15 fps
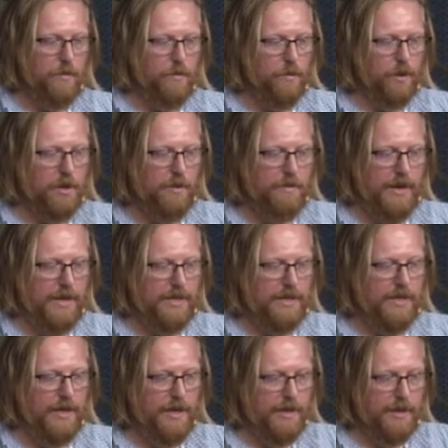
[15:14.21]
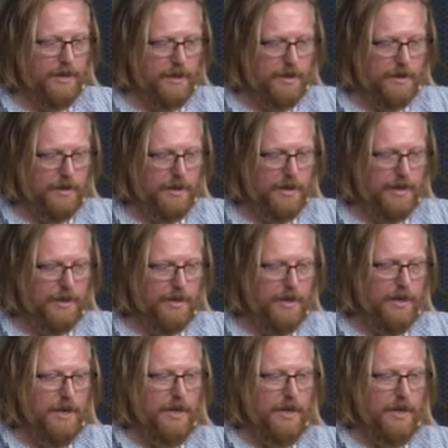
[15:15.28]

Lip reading: We'll come back to that later.